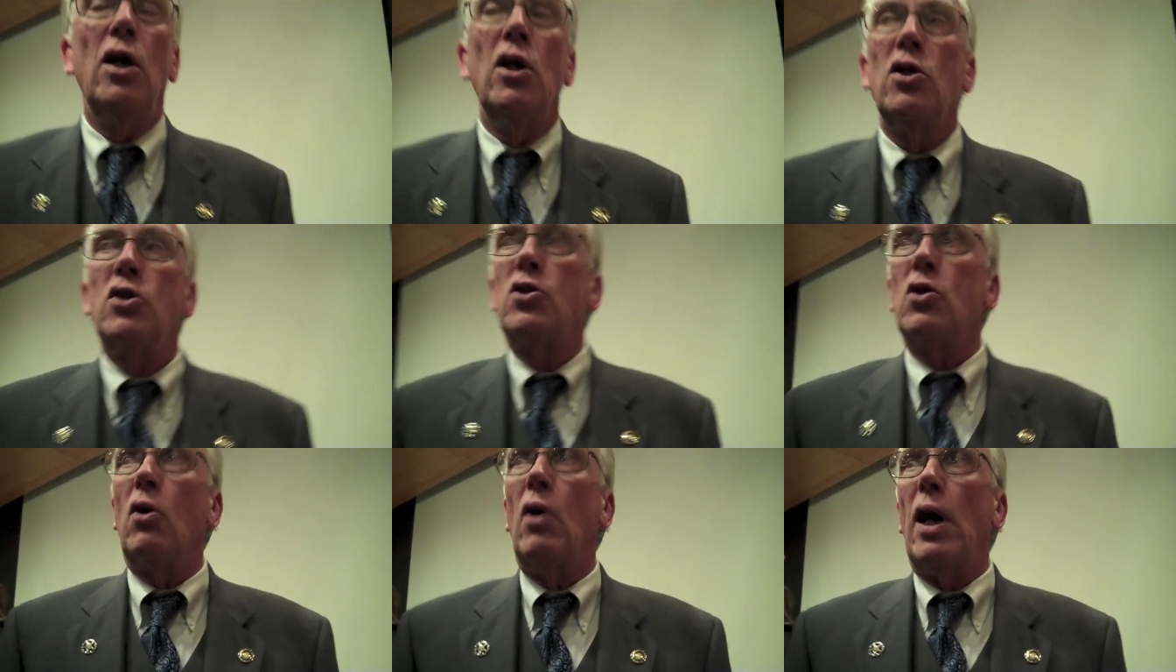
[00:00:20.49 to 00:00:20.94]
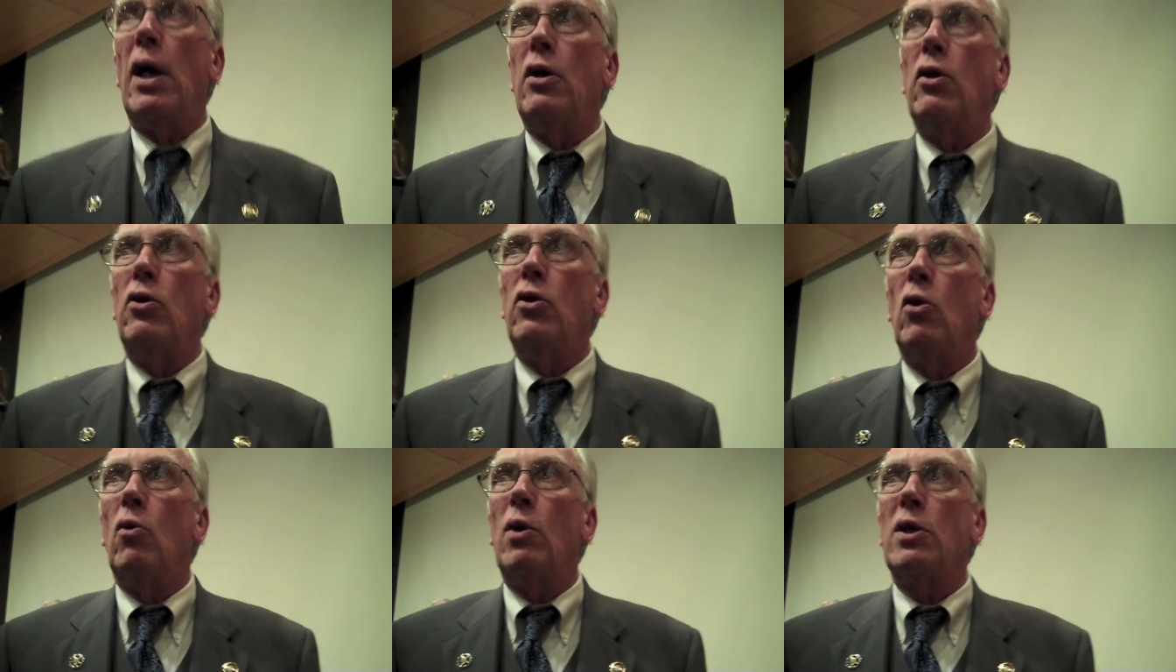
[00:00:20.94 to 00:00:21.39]
So I
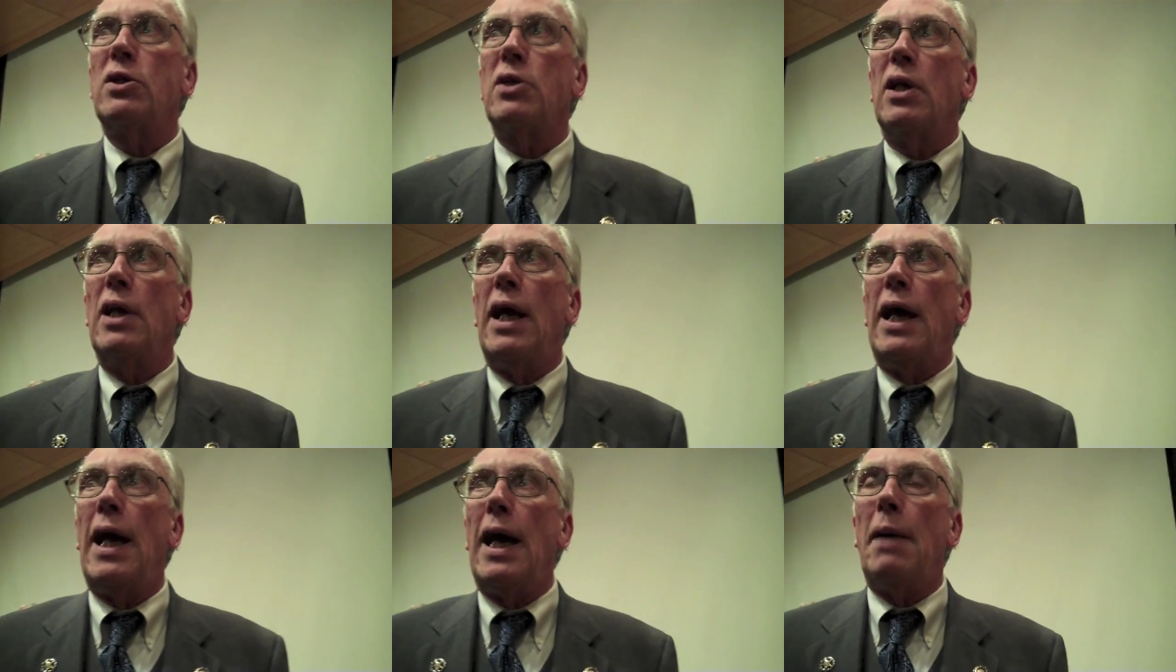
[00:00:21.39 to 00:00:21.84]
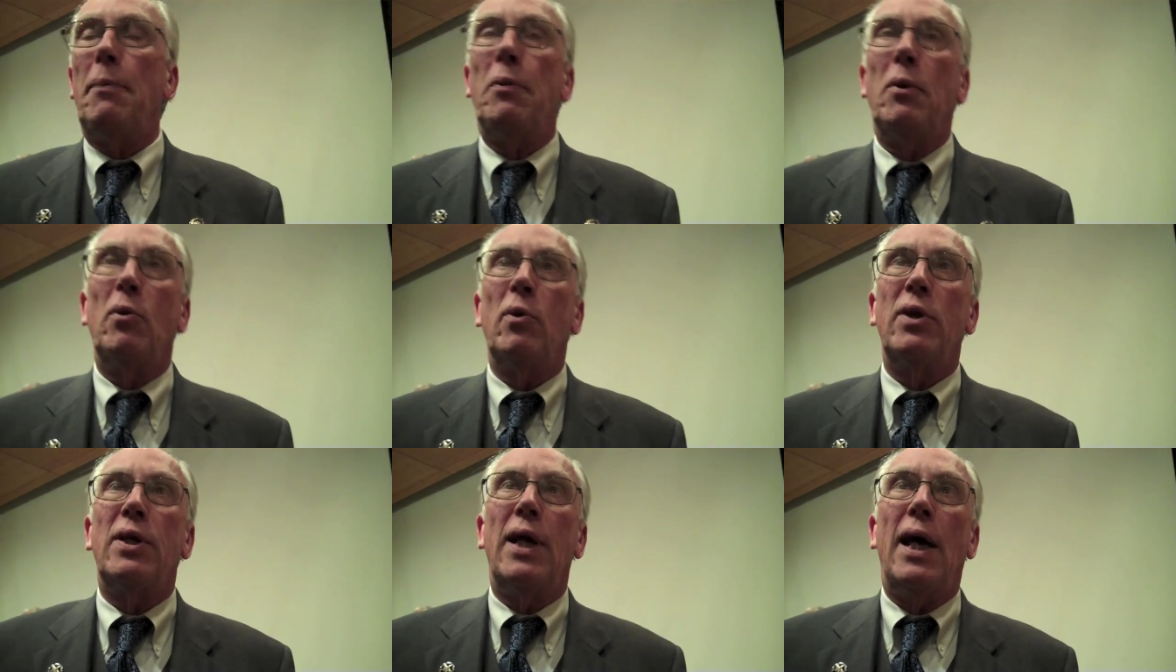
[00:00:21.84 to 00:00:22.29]
don't know what's going to
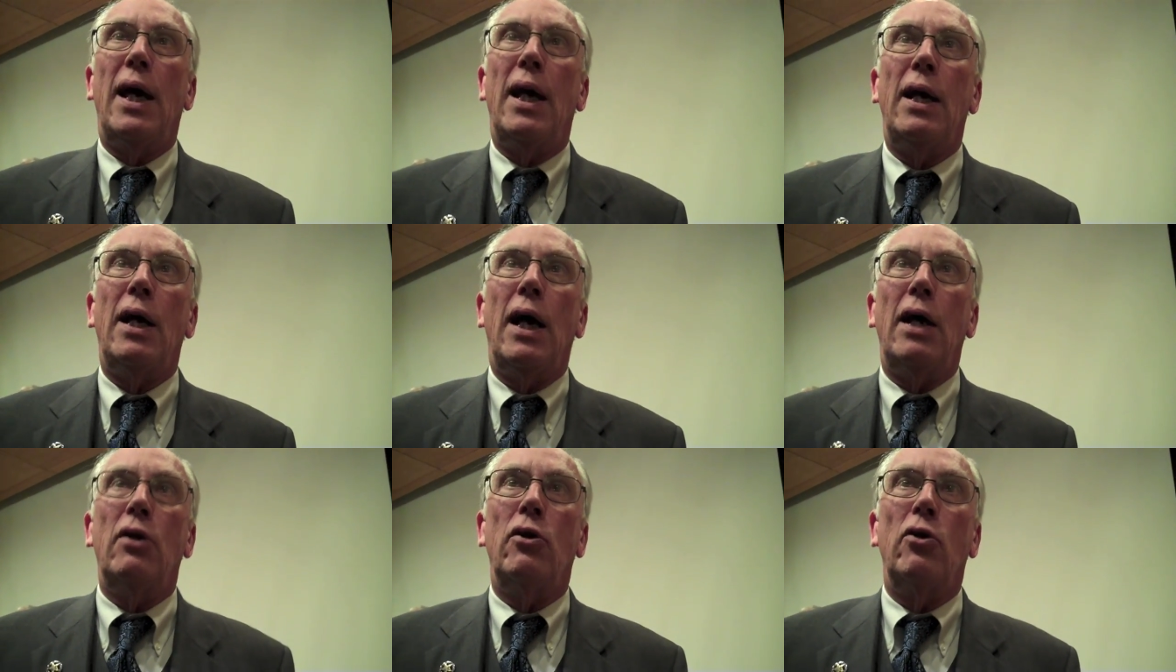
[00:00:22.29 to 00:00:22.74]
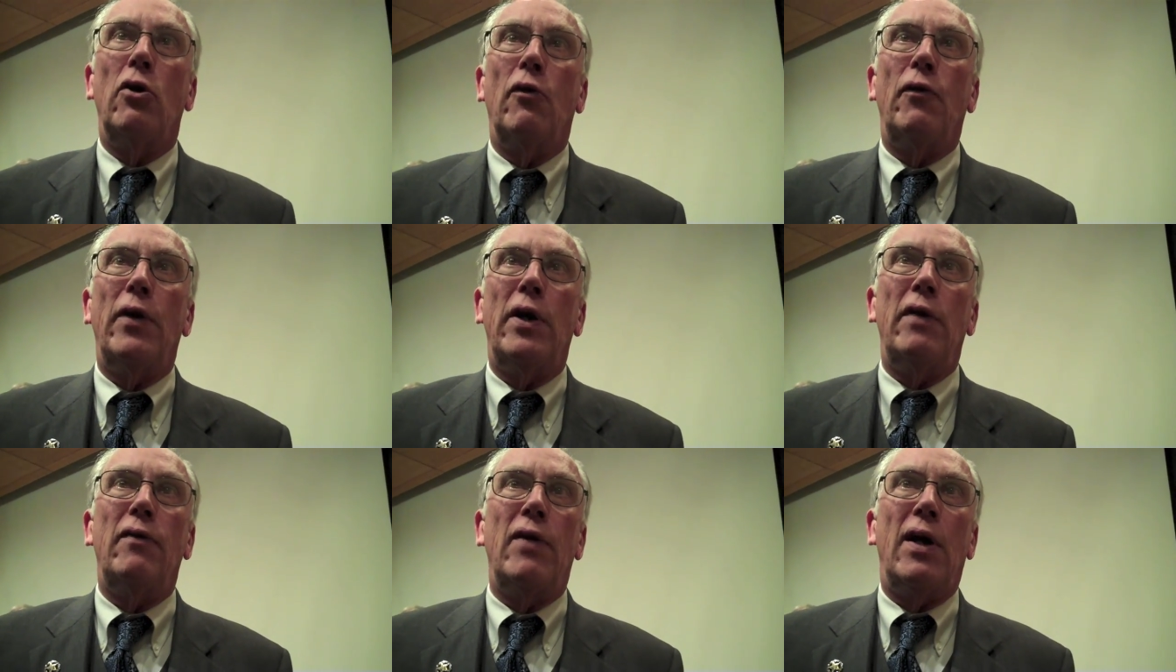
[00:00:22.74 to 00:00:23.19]
happen with that. I don't know
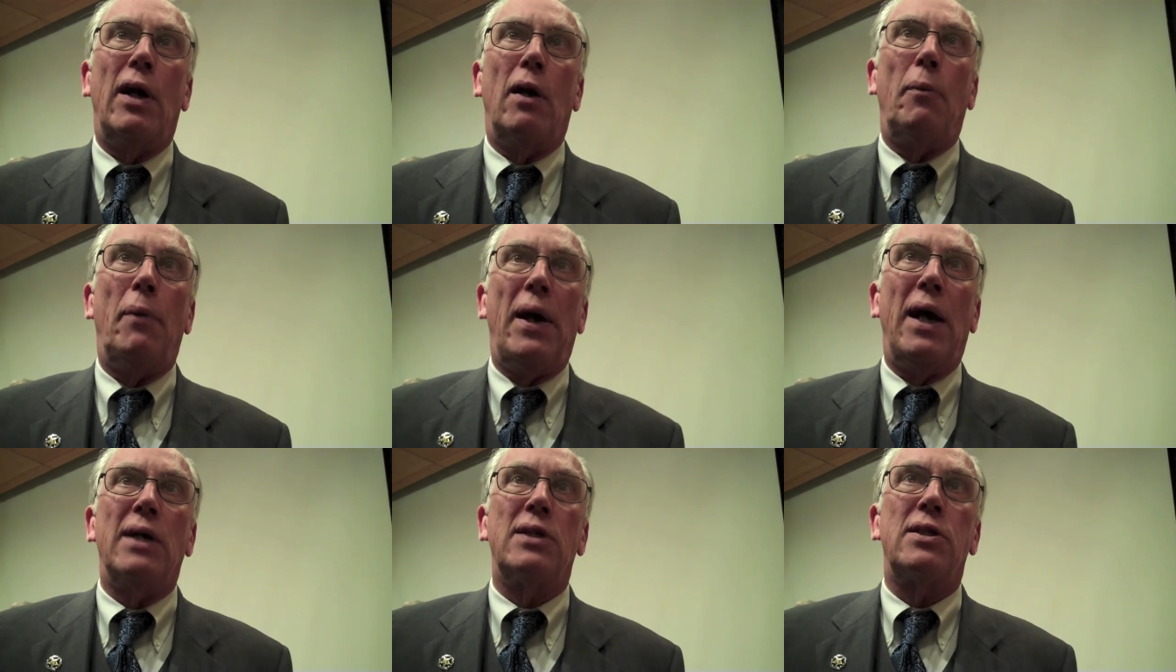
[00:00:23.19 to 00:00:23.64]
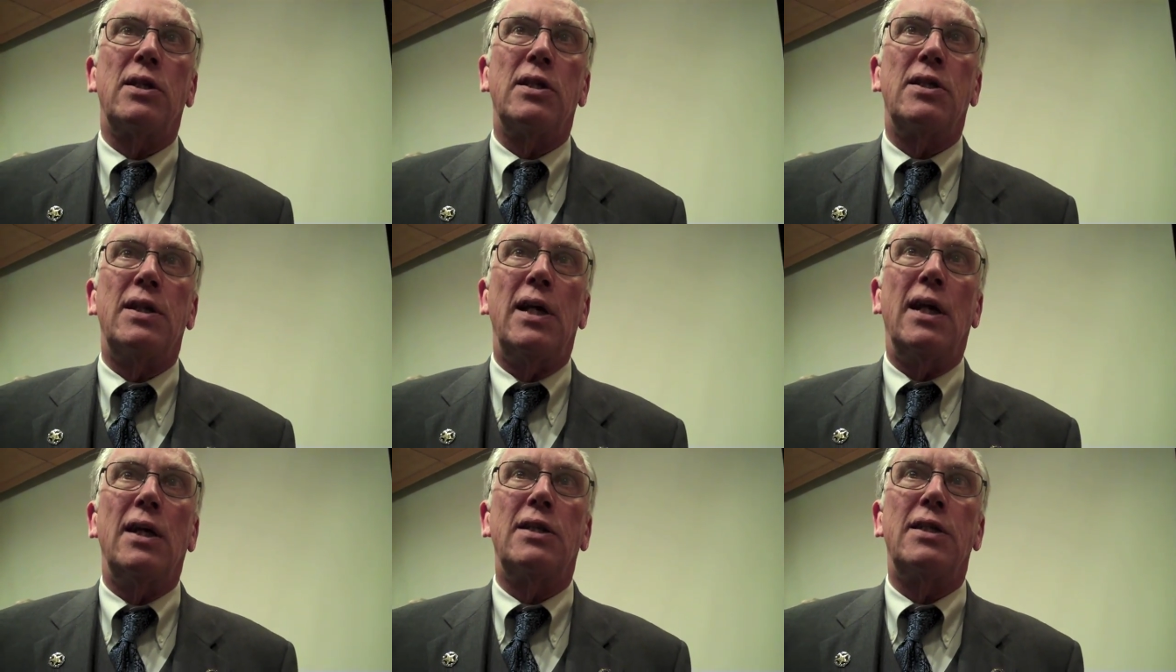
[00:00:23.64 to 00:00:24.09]
if any of that will pass the
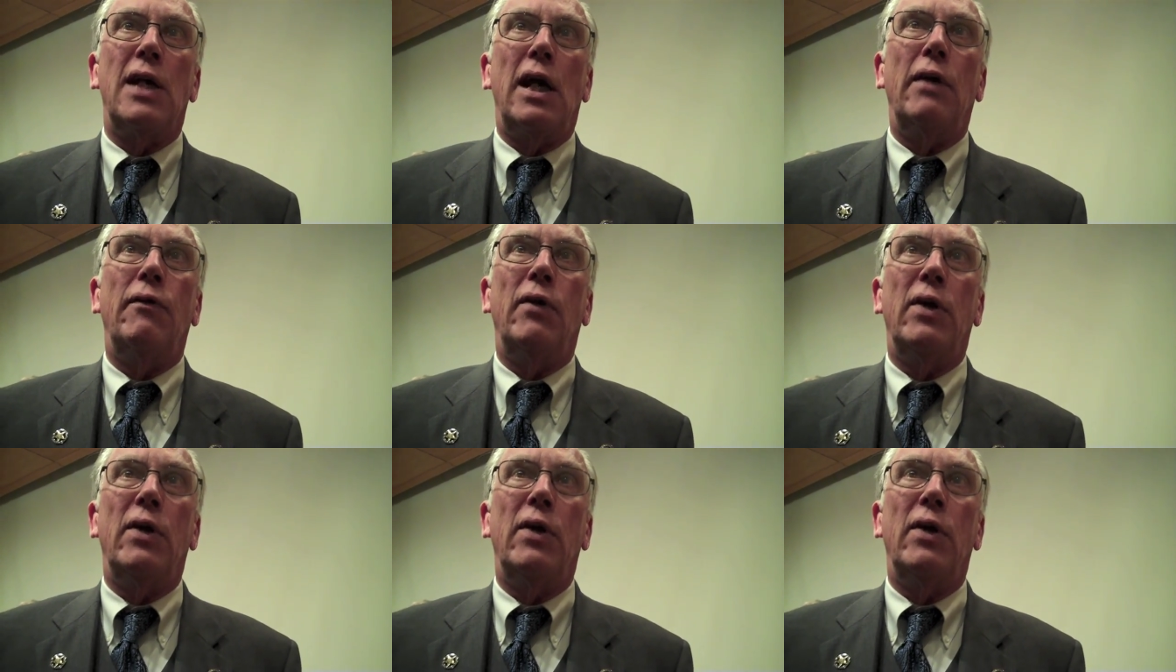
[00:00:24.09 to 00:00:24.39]
Senate side.